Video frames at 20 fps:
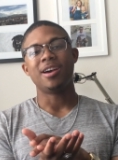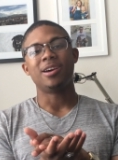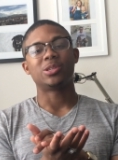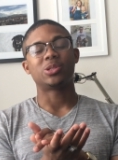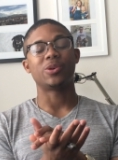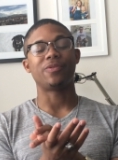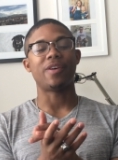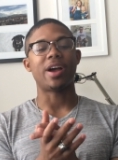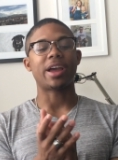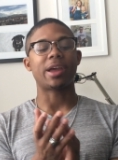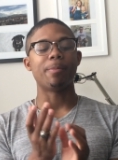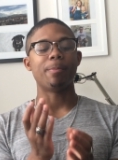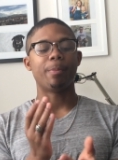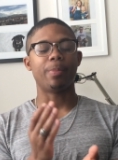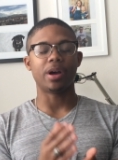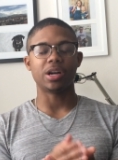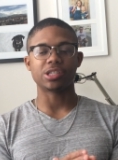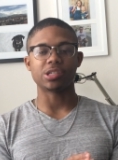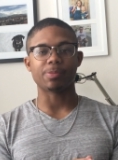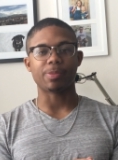So if I can
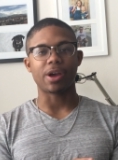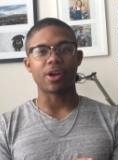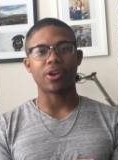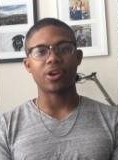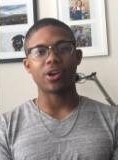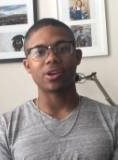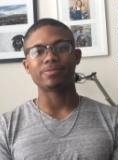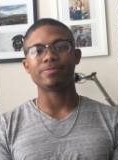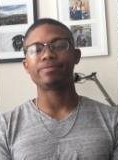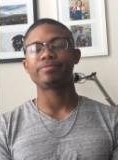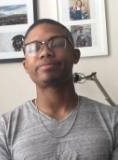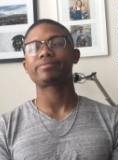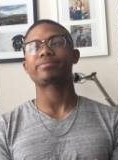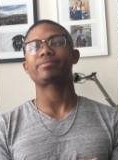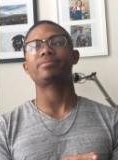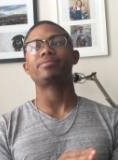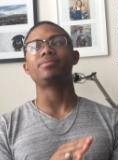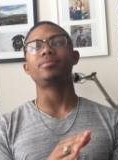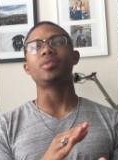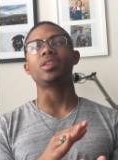budget better
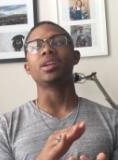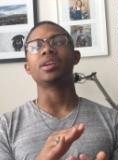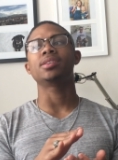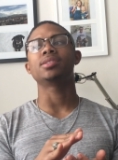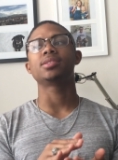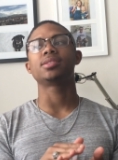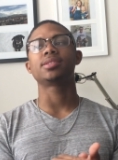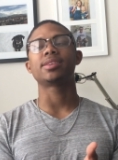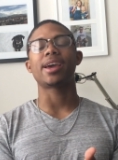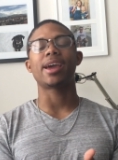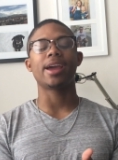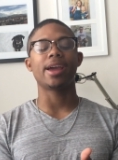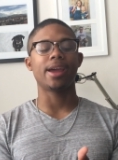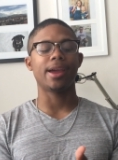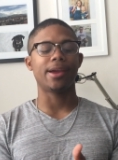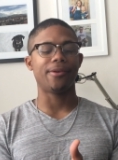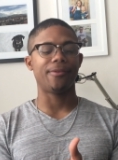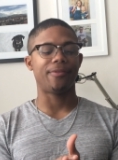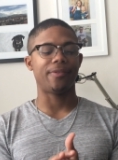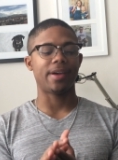and
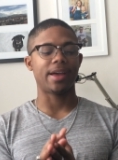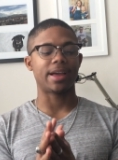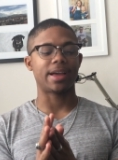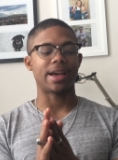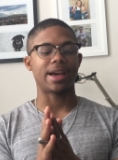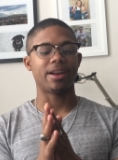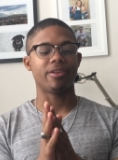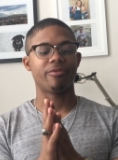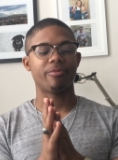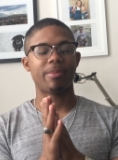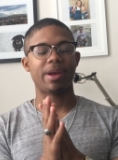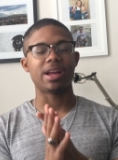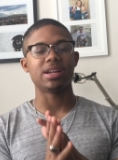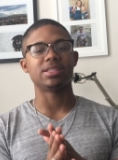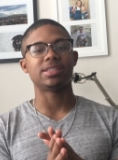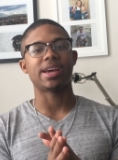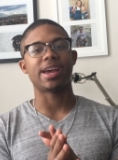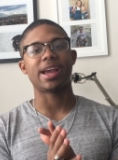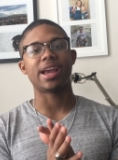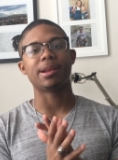save and kind of
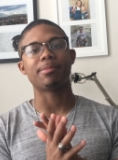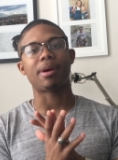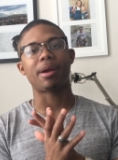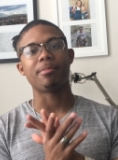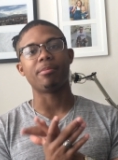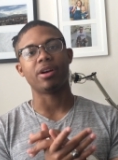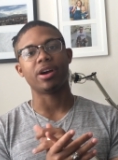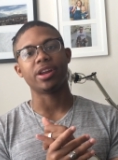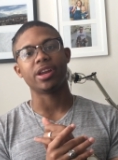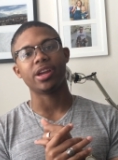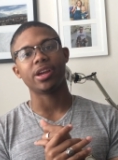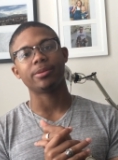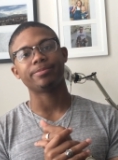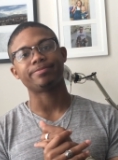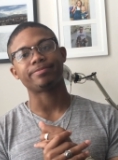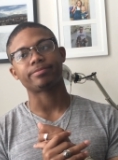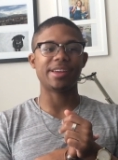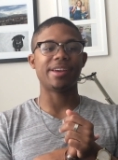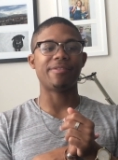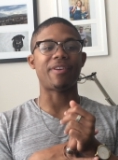maintain my money,
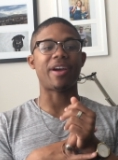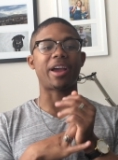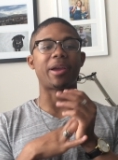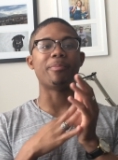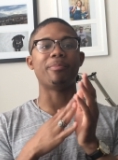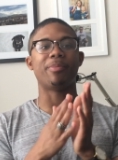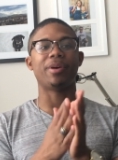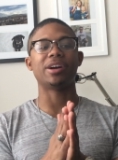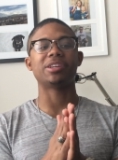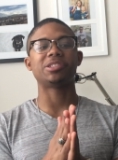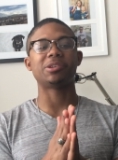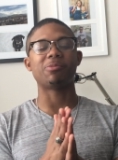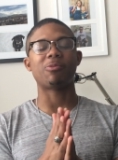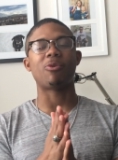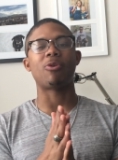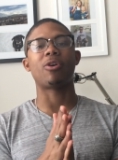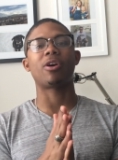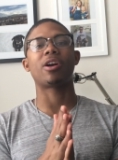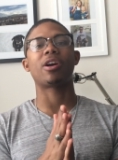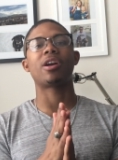if I can budget
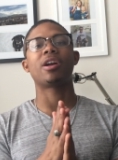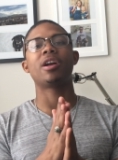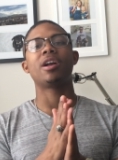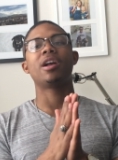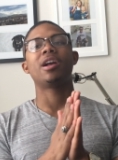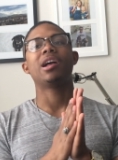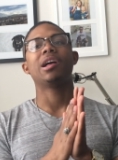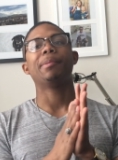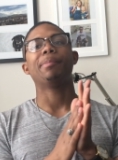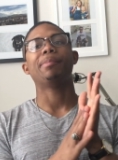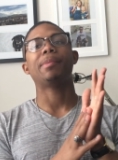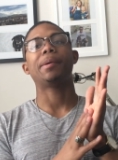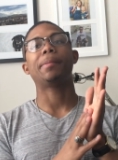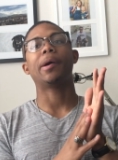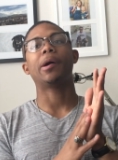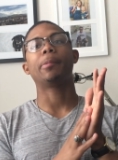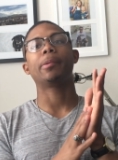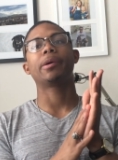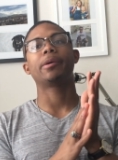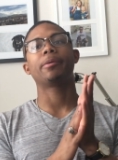more, maybe
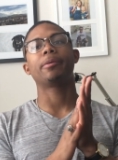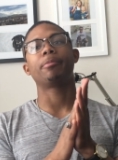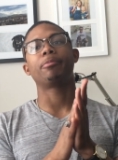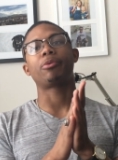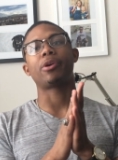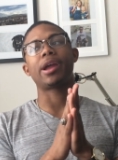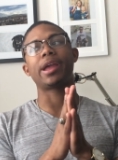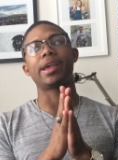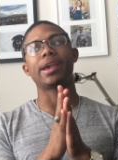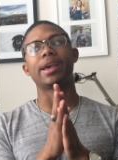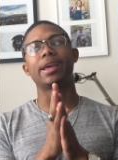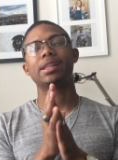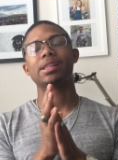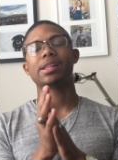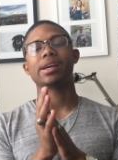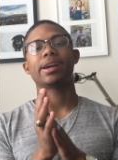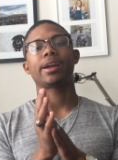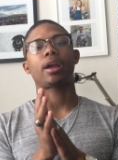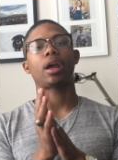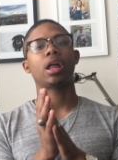I'll be able to bring in
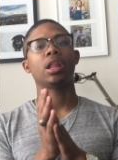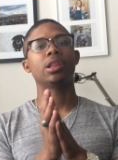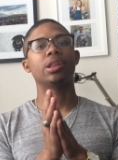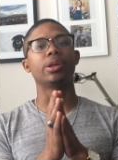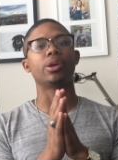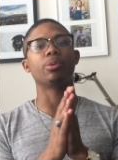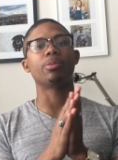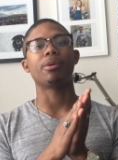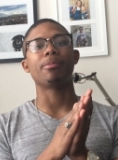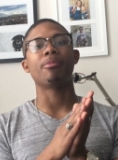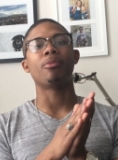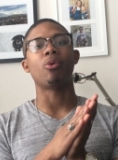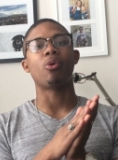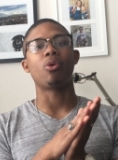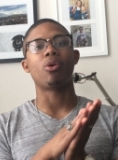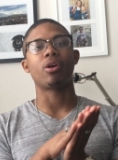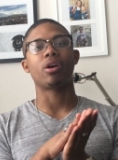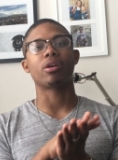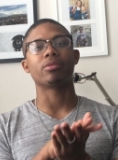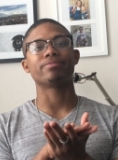like a little bit
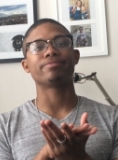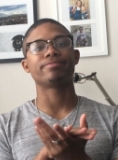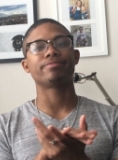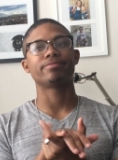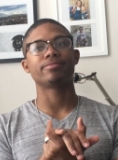more